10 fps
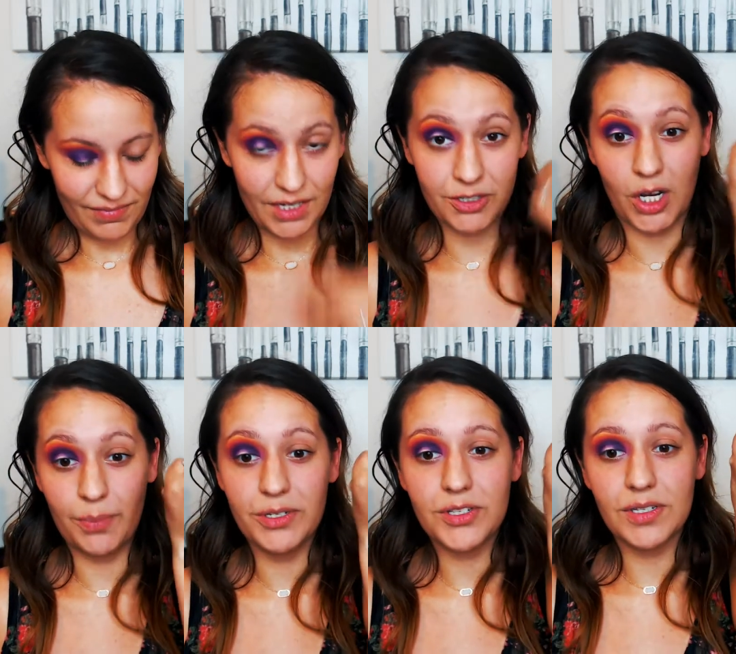So
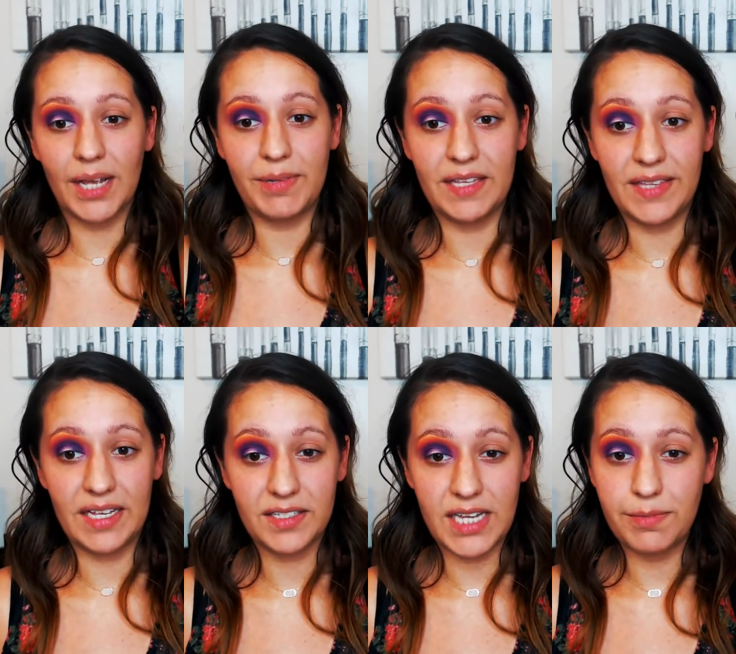I'm getting
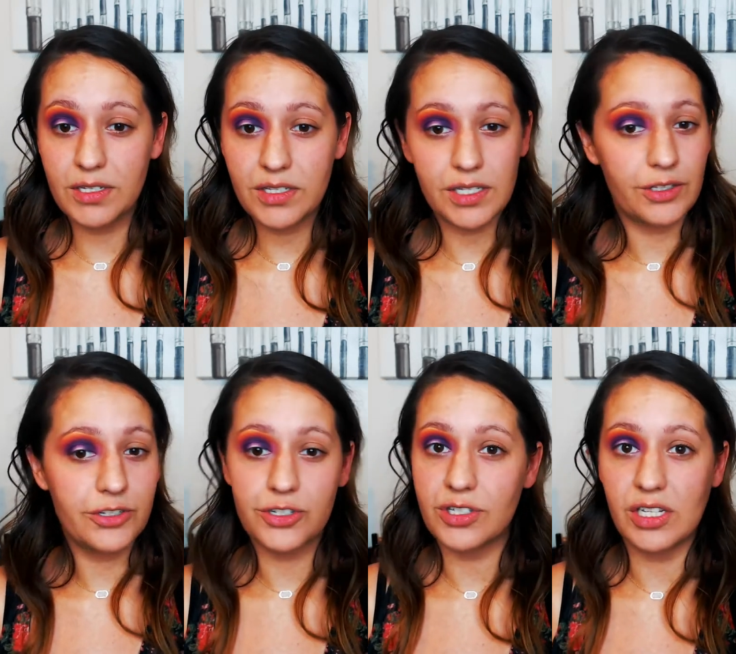that same concealer,
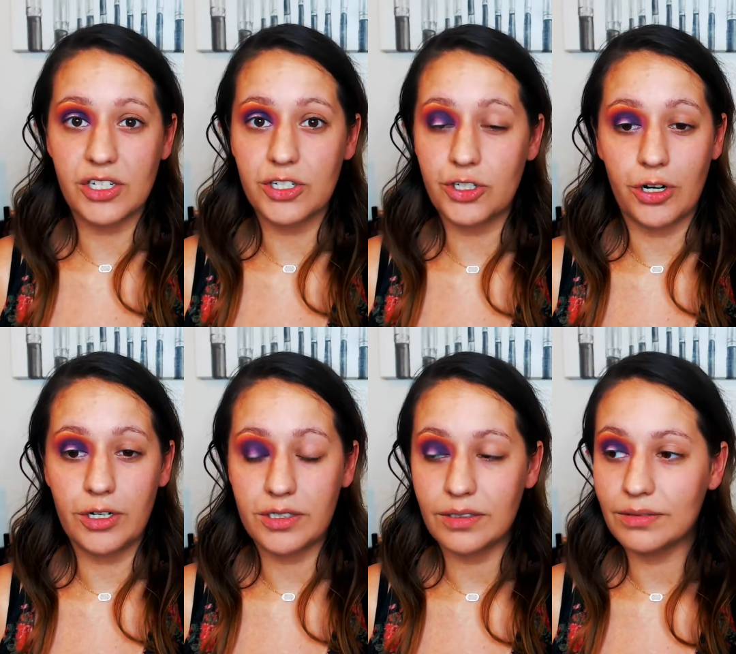just the Tarte,